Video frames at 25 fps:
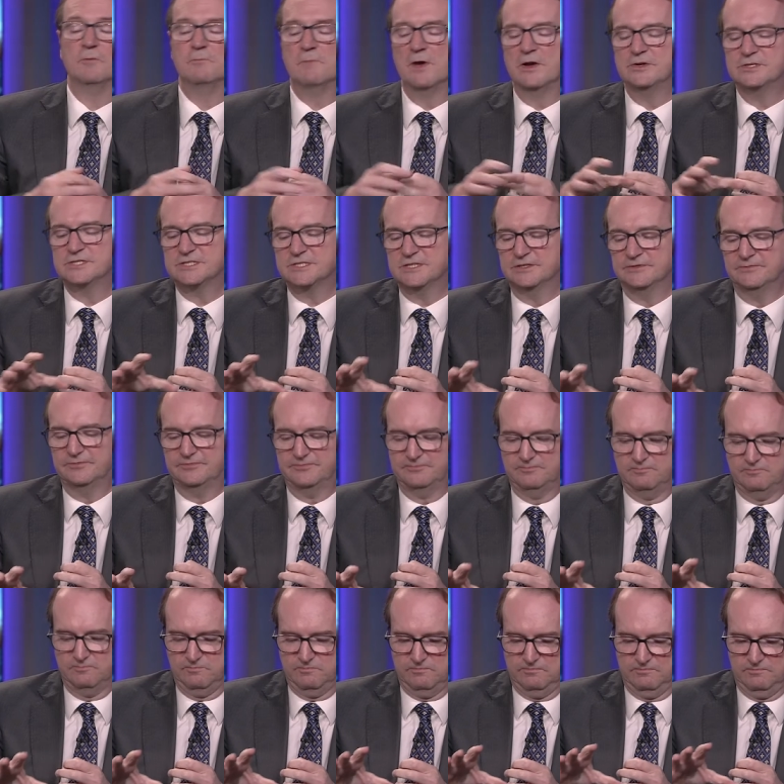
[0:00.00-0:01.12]
most of
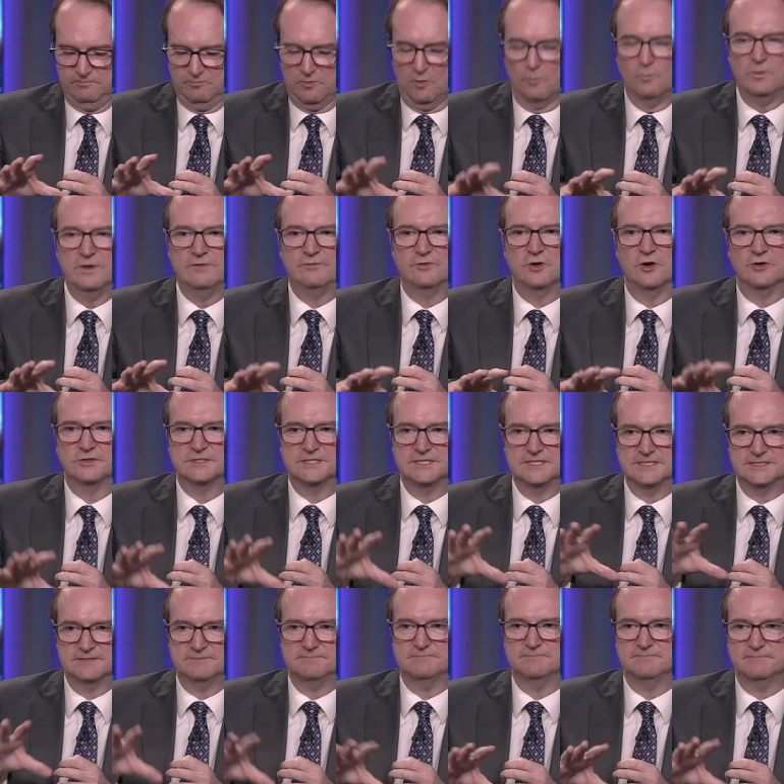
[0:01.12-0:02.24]
what we've got
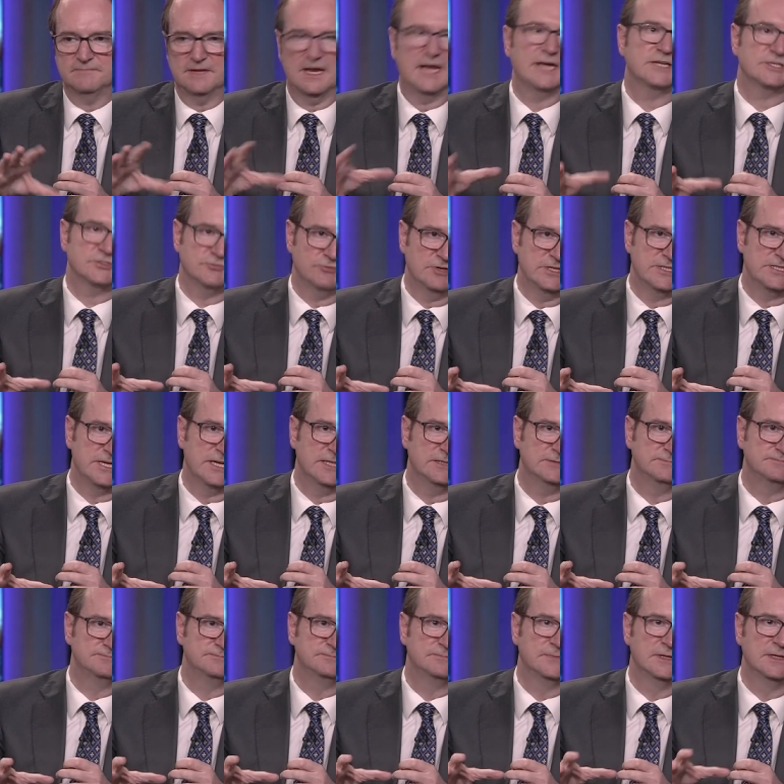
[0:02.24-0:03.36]
is ex retail.
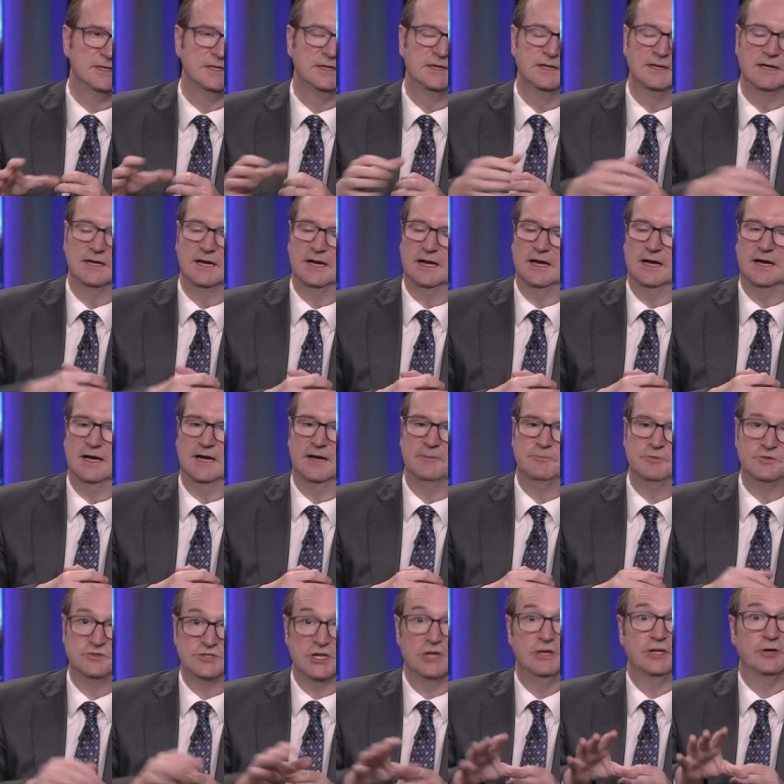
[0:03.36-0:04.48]

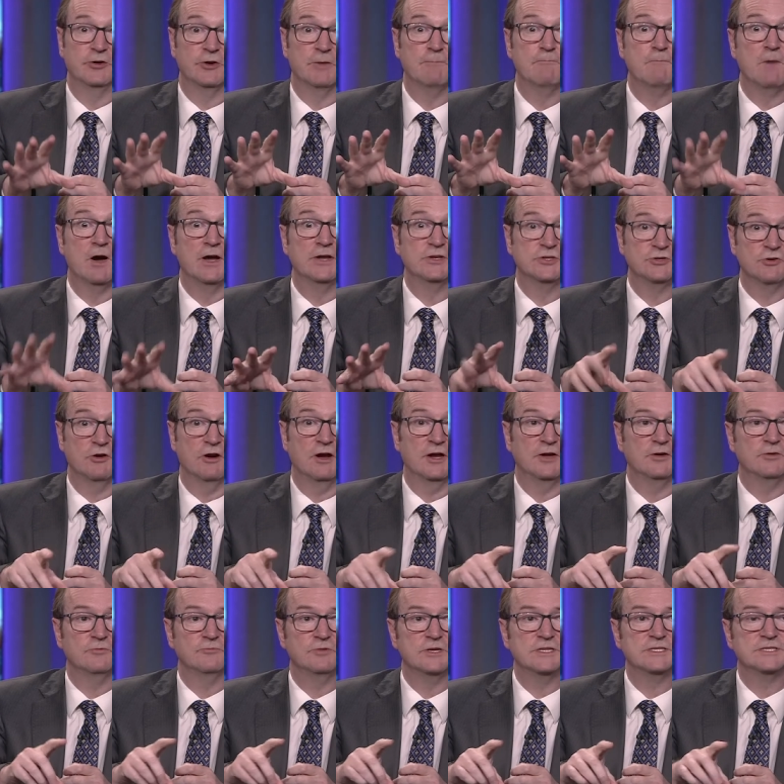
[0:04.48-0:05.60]
You've certainly got to mind your eye
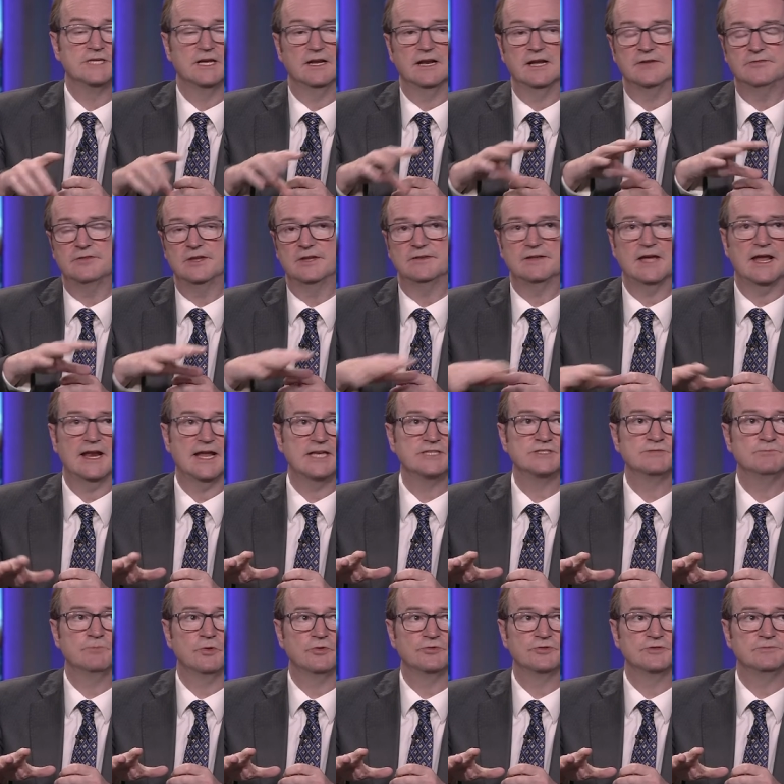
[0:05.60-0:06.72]
on retail. I think that
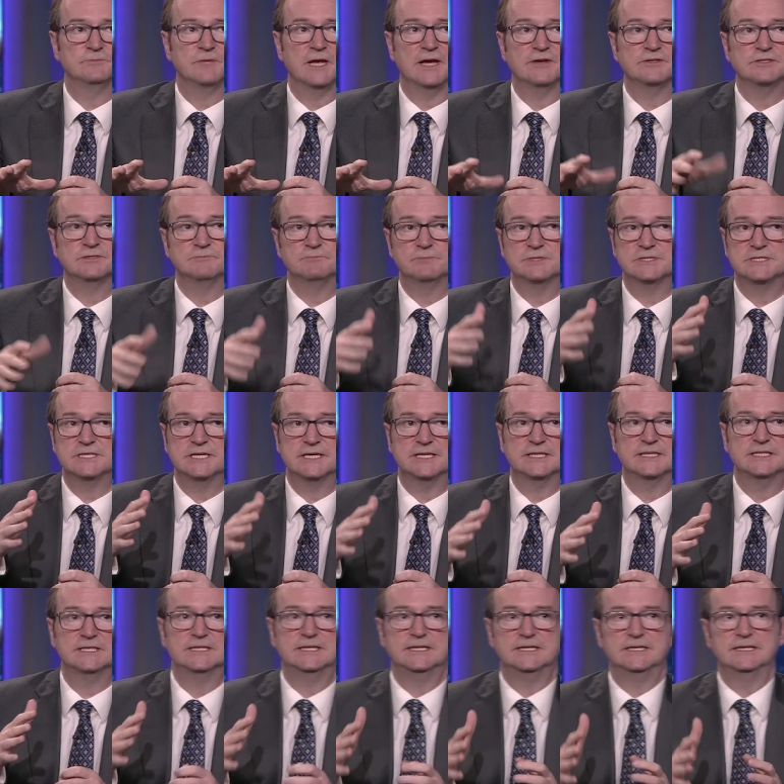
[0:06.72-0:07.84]
hasn't bottomed out, and
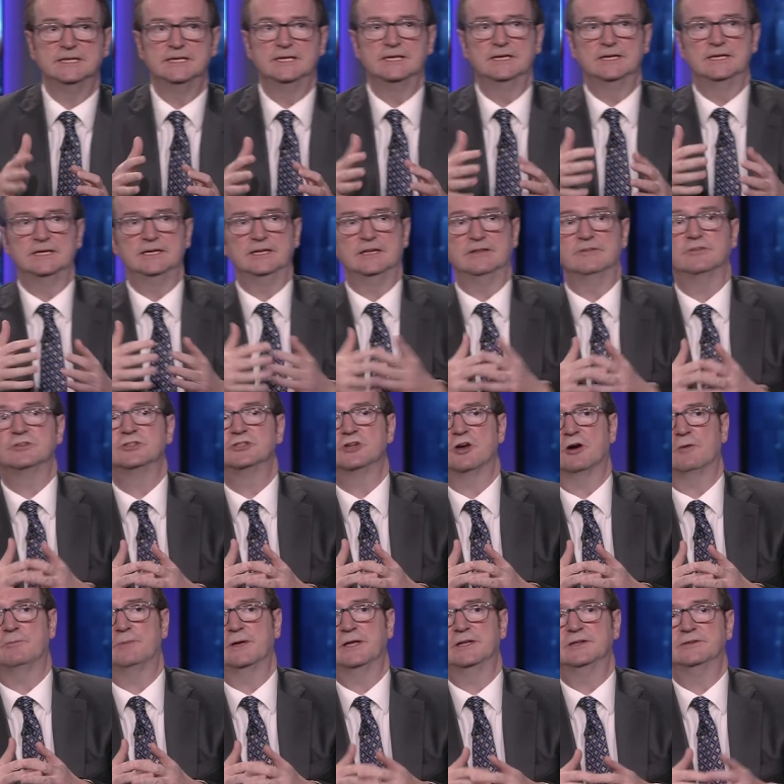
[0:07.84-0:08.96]
particularly, the
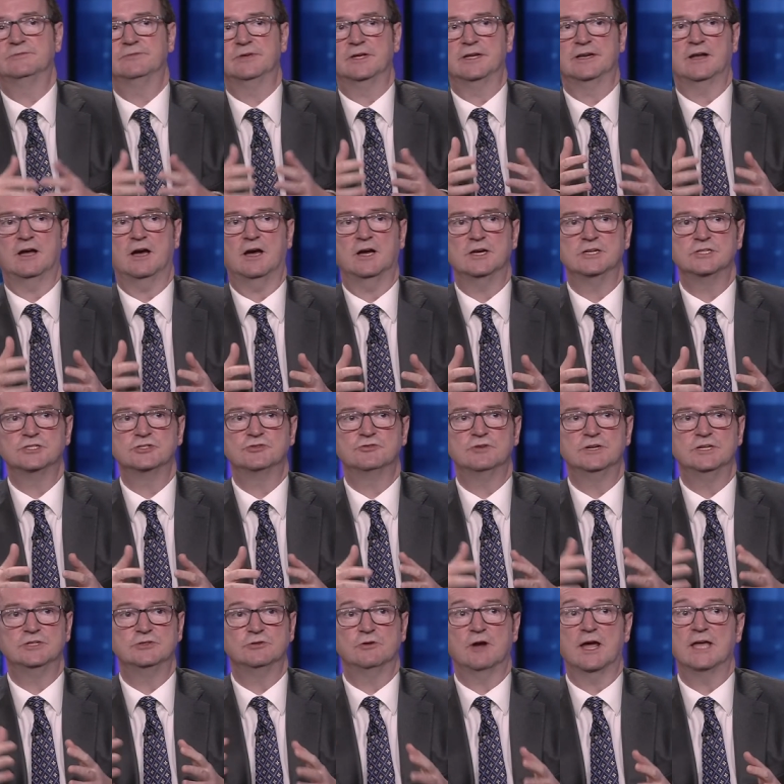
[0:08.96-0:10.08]
sharp end of it, high
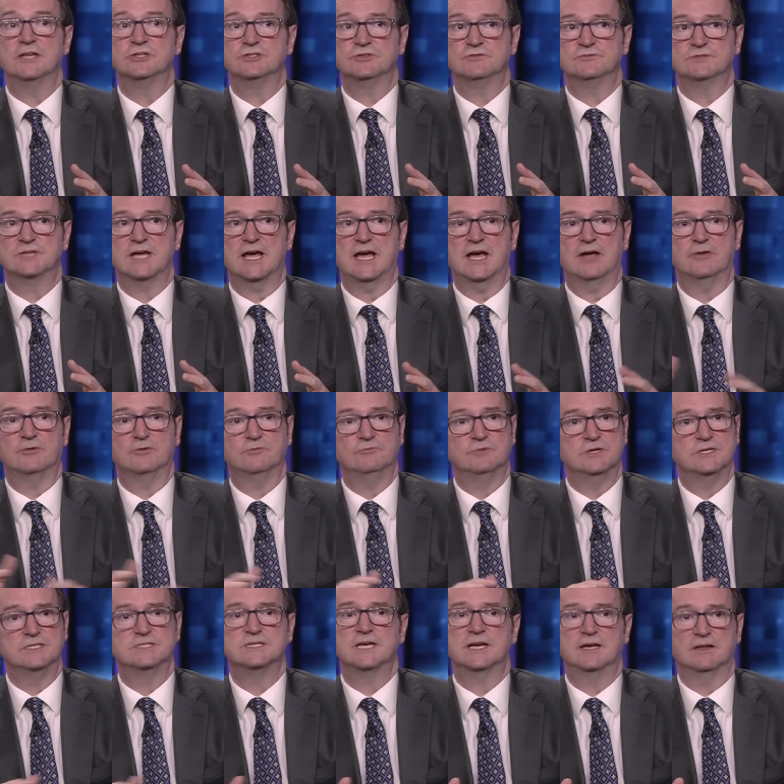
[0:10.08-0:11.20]
street or edge of town
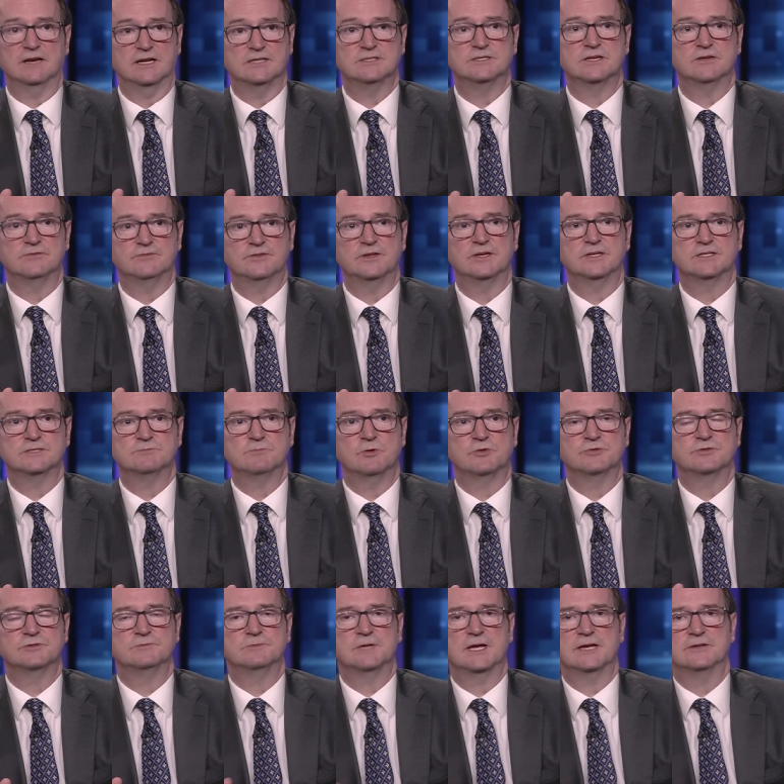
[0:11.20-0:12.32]
retail, I don't think has
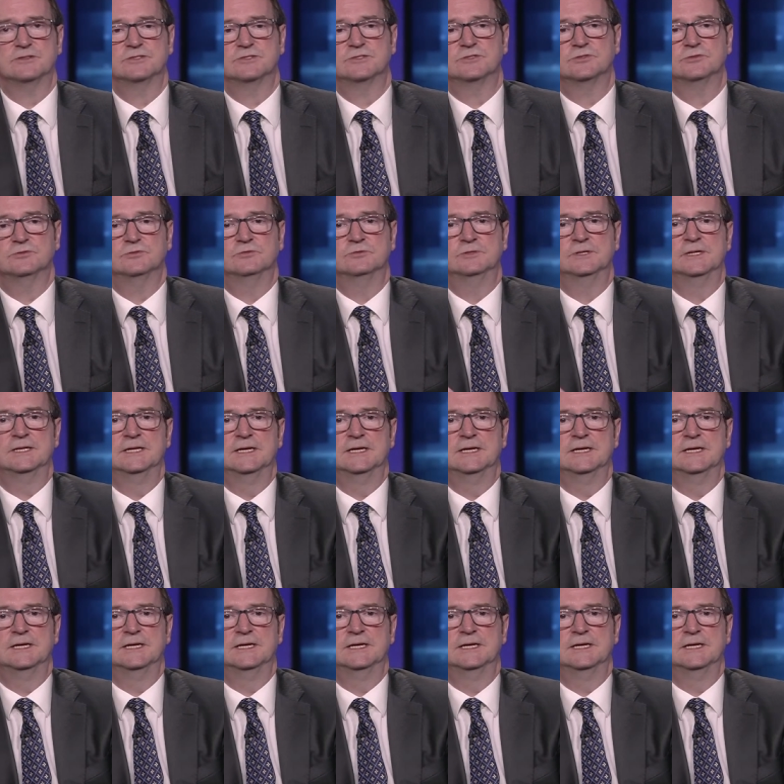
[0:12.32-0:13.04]
bottomed out at all.